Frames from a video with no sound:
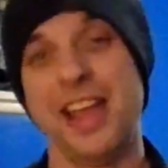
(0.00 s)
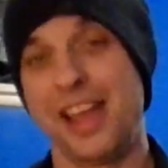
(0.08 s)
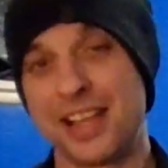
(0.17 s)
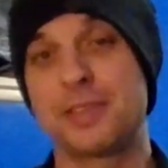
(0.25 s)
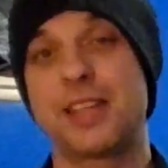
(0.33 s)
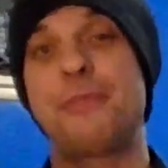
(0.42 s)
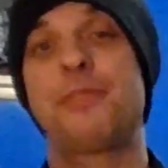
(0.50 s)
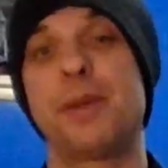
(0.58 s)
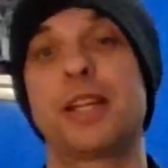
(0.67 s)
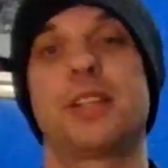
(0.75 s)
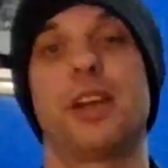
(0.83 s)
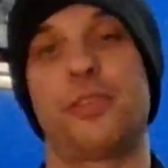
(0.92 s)
except for
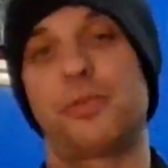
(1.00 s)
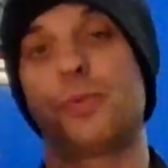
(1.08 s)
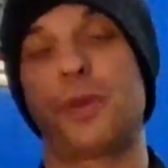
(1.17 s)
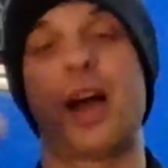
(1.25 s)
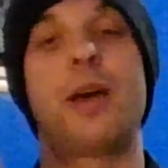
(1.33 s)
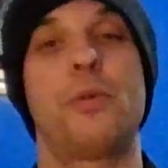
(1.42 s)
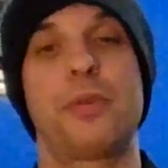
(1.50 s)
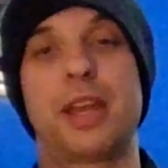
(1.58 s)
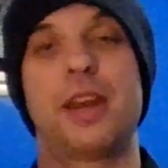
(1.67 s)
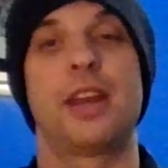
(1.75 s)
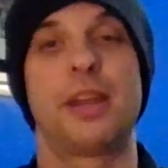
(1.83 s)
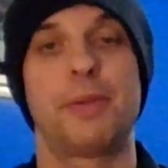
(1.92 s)
myself, I won't
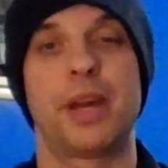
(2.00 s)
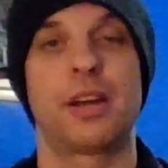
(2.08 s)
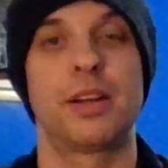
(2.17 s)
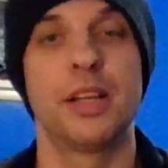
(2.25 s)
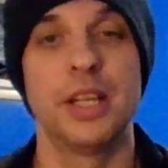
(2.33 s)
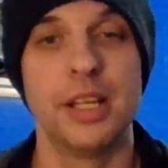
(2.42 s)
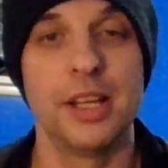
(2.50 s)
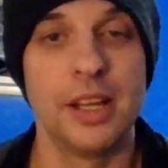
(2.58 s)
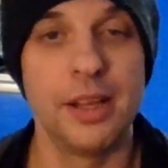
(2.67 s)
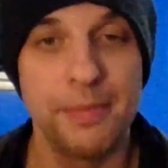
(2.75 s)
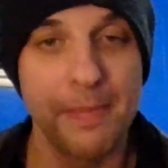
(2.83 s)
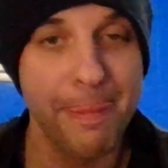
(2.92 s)
get any better,
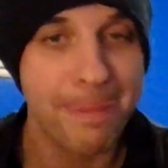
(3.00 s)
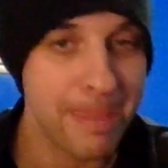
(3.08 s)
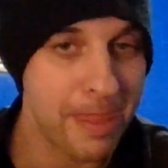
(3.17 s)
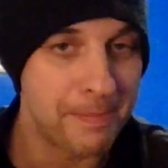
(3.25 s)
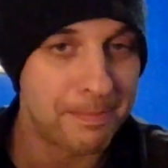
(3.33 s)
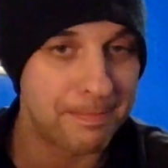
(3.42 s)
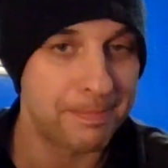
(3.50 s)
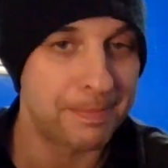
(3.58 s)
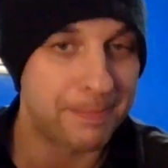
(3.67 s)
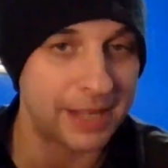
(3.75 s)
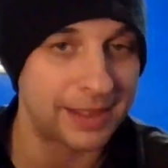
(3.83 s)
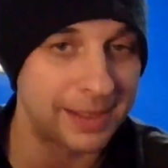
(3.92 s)

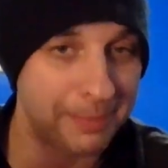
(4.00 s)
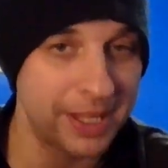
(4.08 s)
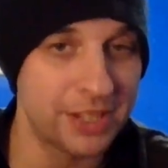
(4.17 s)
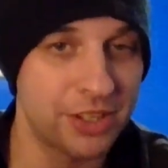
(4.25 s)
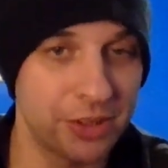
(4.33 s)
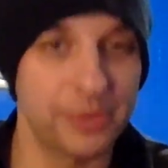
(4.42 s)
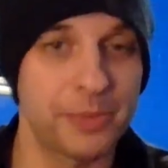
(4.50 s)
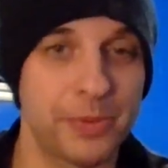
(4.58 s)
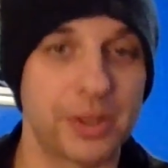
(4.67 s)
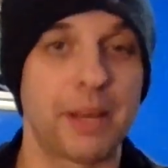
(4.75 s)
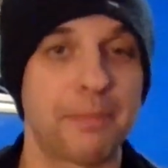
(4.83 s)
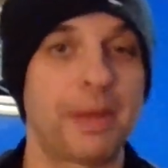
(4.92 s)
but the picture
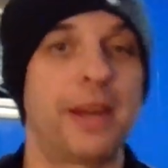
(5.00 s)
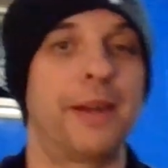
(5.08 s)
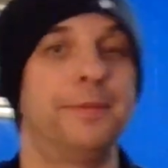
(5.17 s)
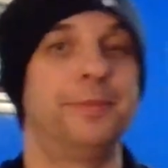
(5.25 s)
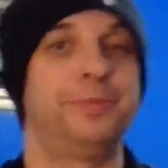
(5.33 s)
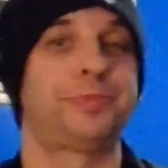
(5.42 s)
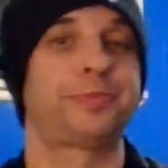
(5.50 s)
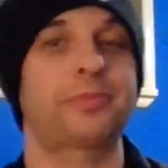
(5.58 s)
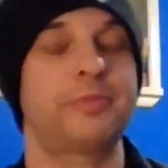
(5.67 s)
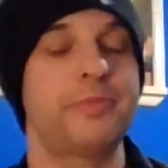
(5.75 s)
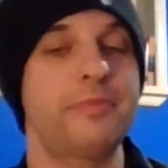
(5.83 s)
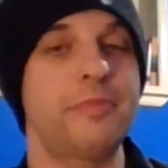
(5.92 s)
will get better.
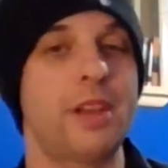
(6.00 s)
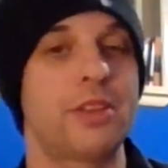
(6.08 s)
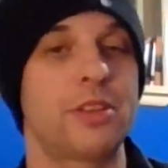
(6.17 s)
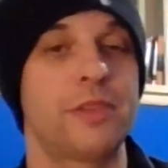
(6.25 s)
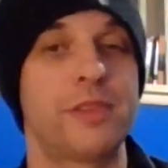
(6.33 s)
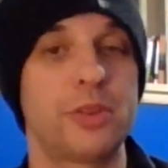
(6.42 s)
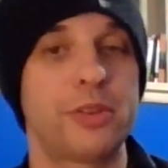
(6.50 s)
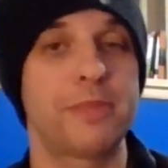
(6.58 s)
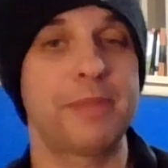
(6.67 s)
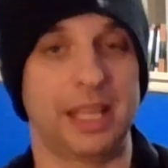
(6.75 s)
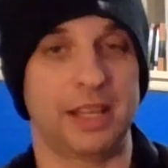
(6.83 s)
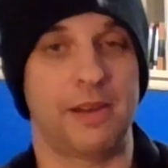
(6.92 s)
So the visual of
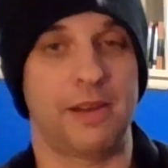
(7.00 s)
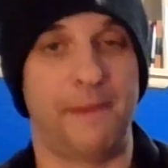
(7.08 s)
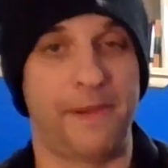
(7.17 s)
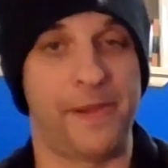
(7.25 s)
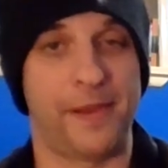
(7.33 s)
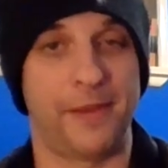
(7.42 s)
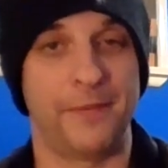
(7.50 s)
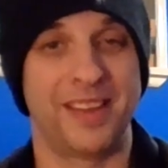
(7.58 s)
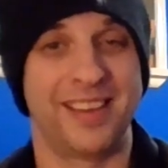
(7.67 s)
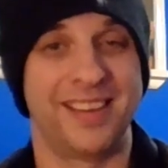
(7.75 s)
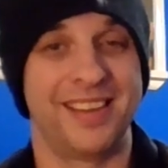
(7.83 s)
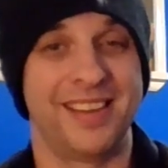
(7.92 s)
me,
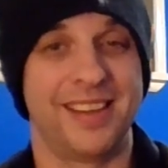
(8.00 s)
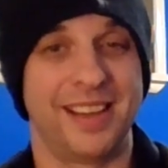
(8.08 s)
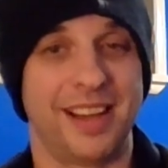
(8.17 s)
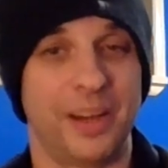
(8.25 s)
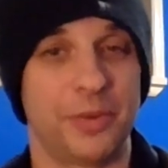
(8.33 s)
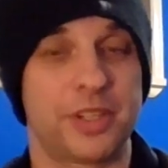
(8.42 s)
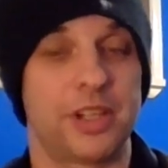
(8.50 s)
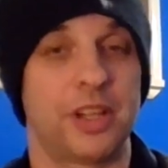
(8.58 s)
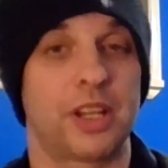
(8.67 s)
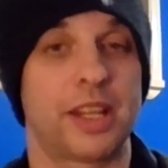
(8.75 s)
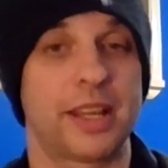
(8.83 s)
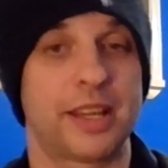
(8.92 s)
I will still
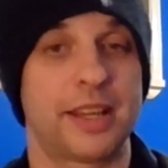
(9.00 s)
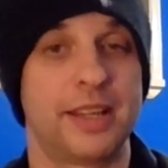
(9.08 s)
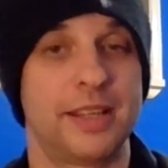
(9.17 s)
look like